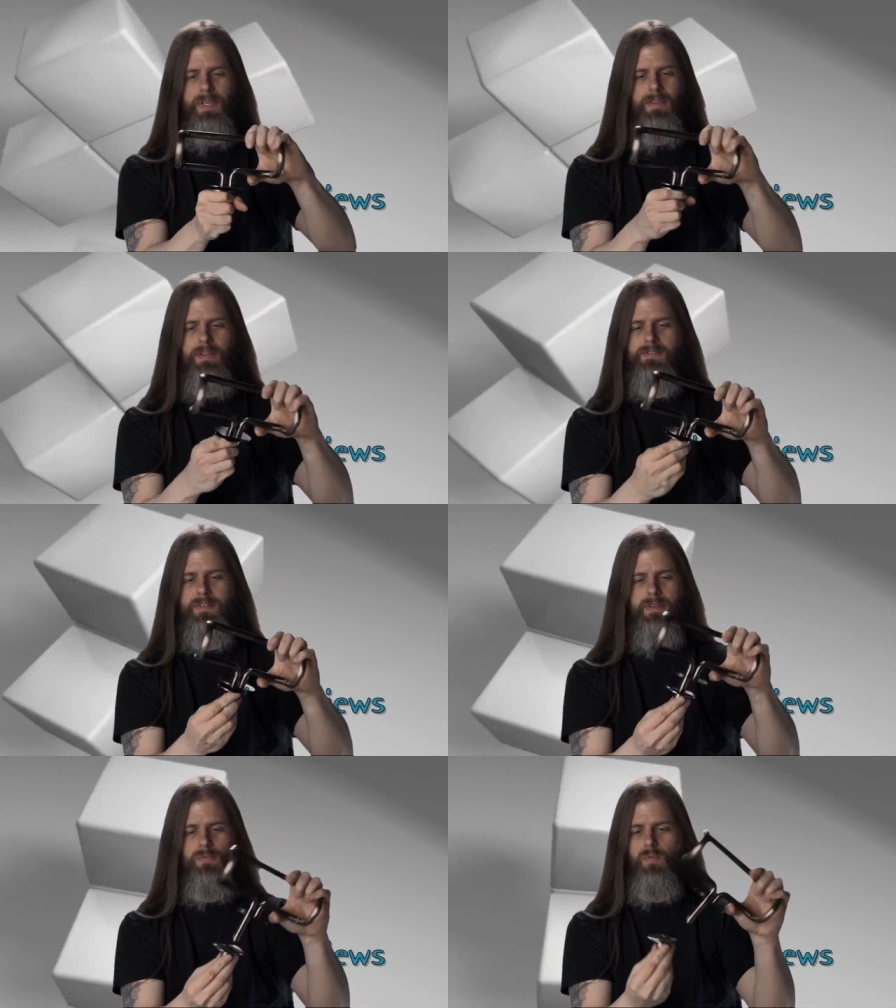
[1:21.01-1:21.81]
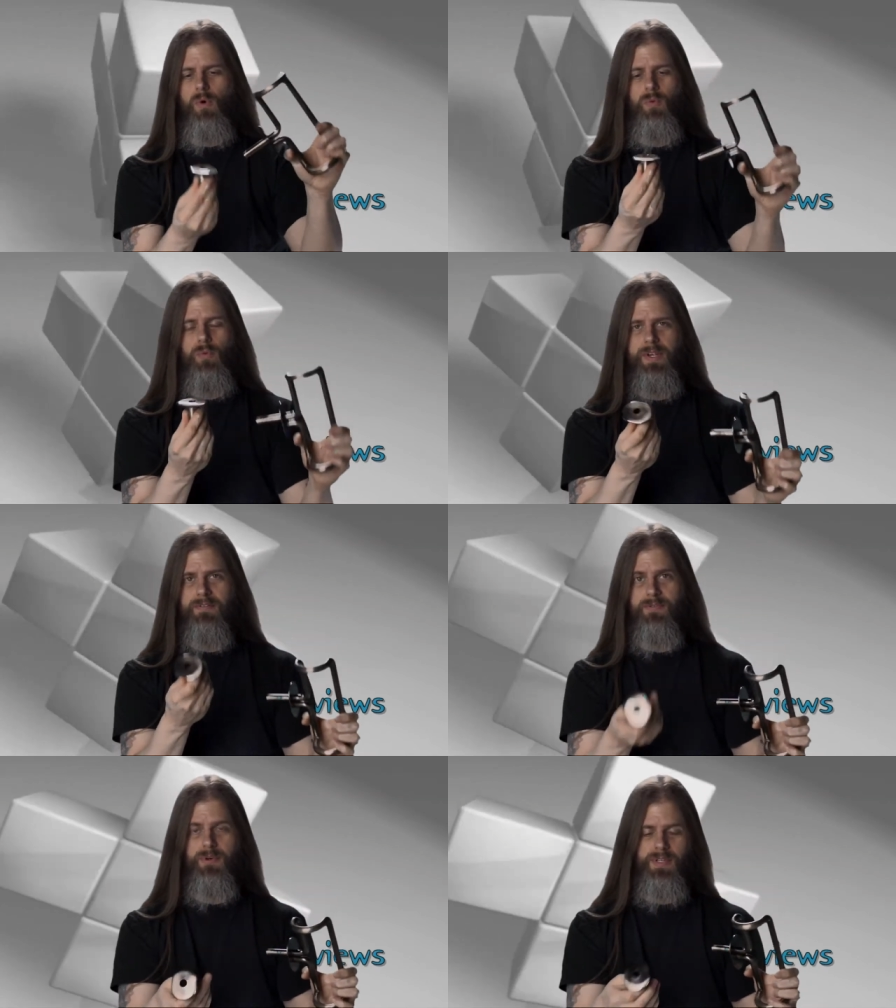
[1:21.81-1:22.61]
this will
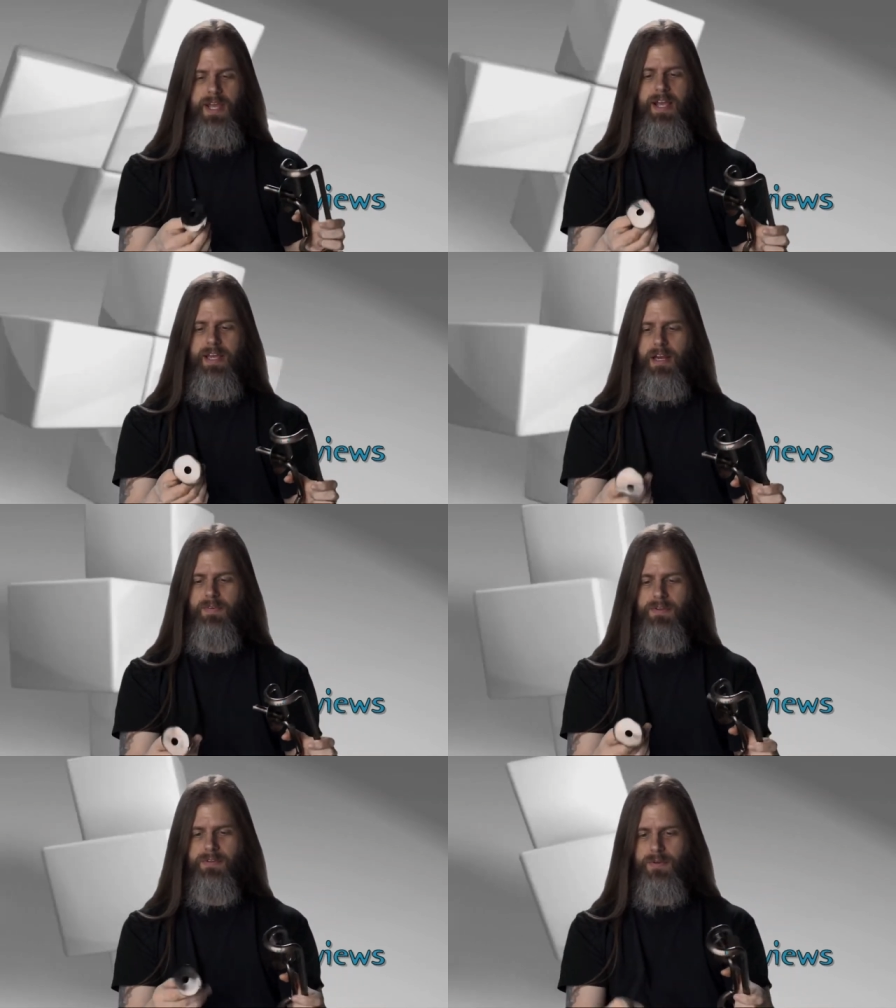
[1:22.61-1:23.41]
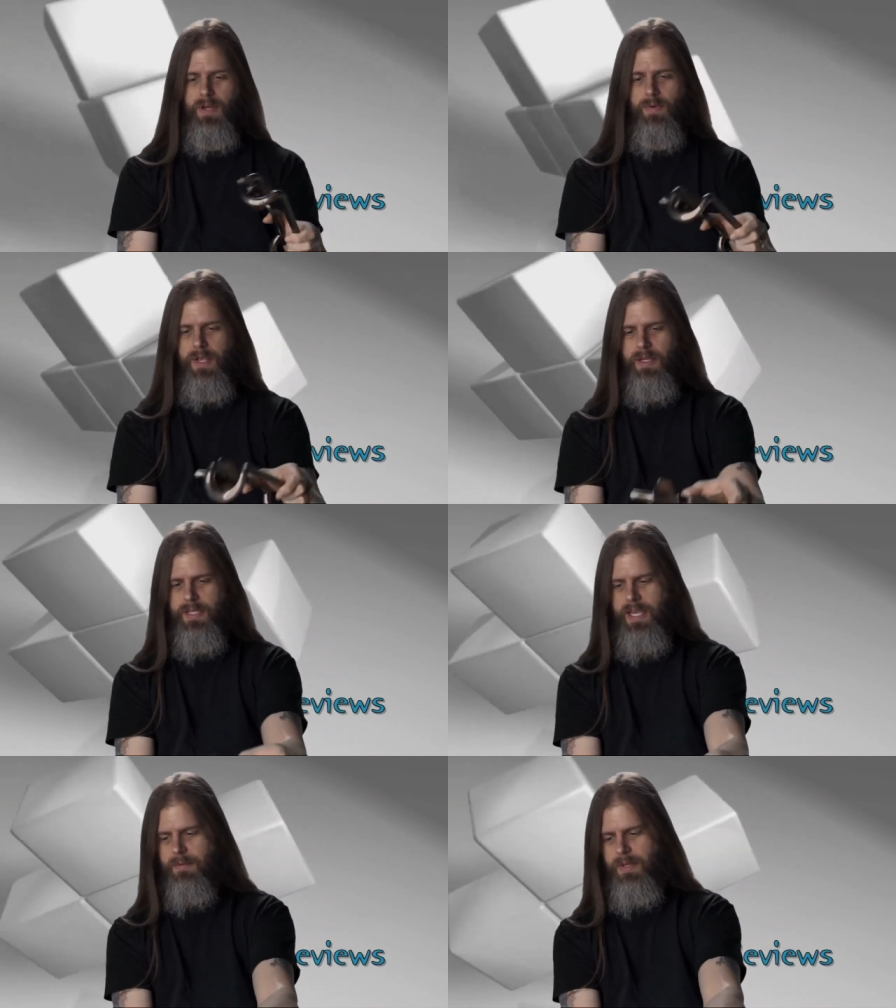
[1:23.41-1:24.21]
reinforce the heck out of it, so that way it
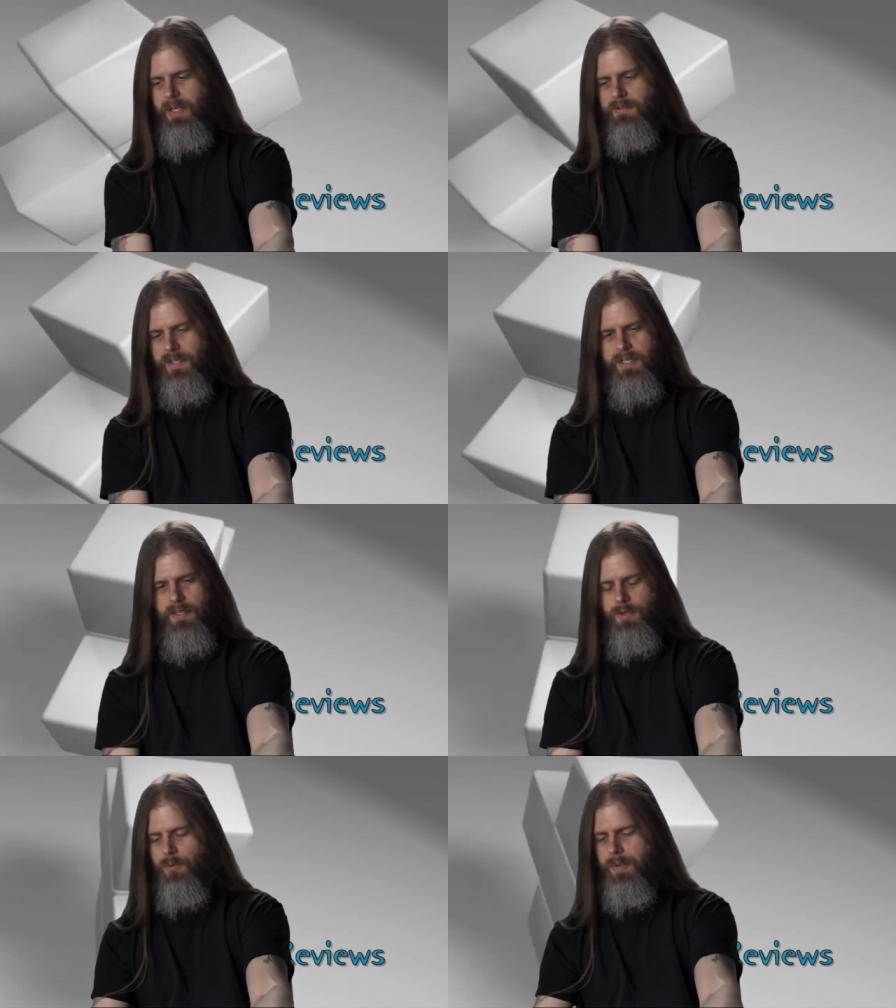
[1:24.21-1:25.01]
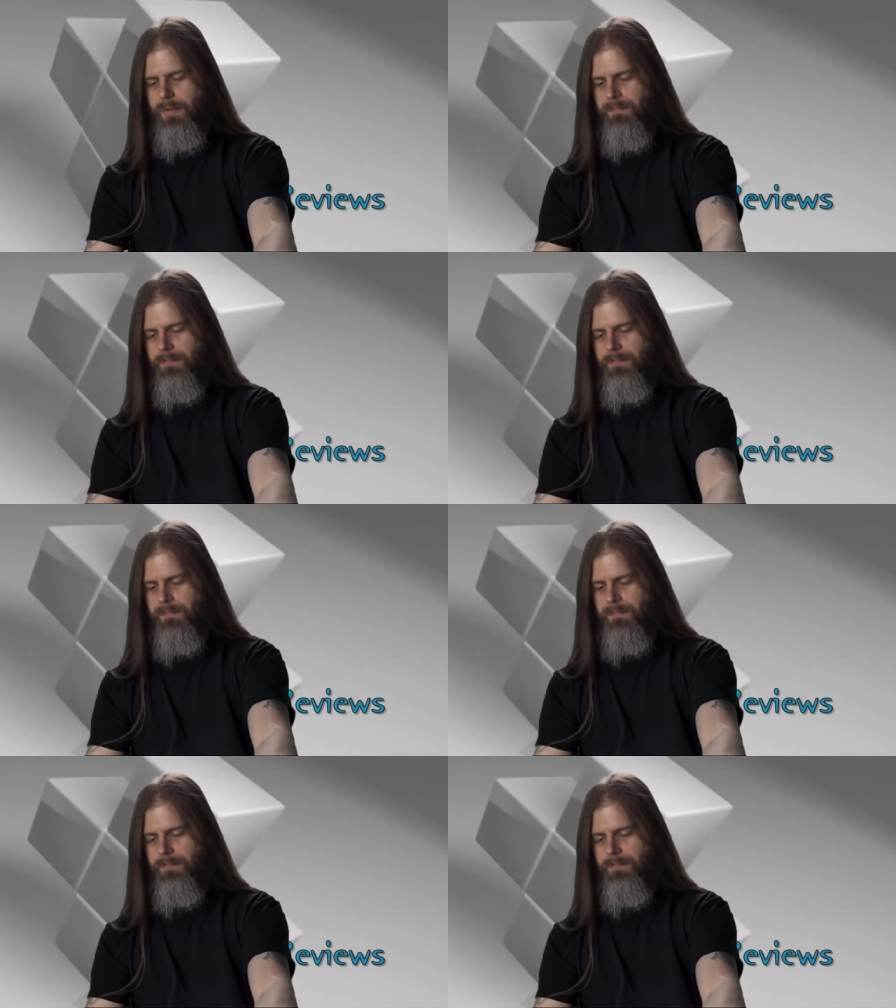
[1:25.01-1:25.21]
can't be easily kicked open.